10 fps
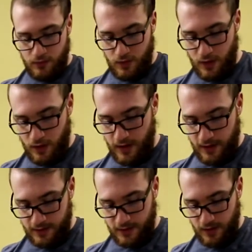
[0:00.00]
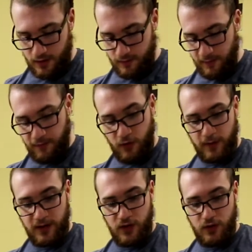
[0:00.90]
Alright, so before
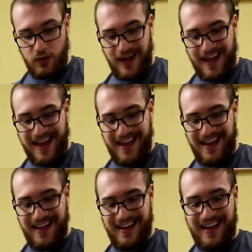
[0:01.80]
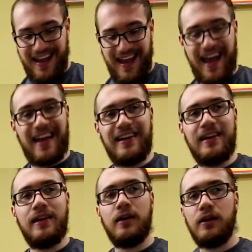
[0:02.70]
we do
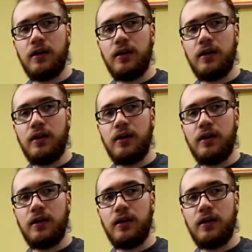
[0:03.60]
any